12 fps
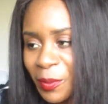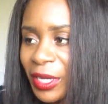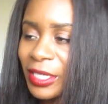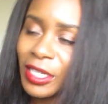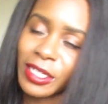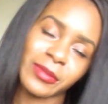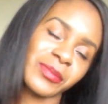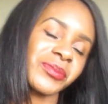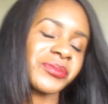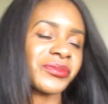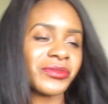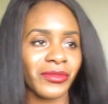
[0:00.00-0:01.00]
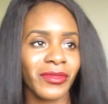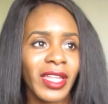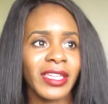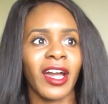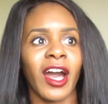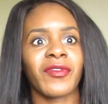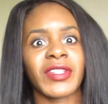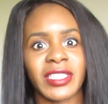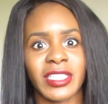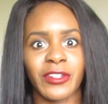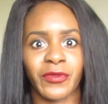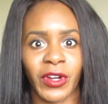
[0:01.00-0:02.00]
But yeah,
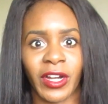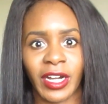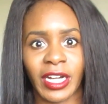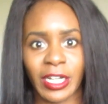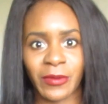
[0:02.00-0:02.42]
obviously for her,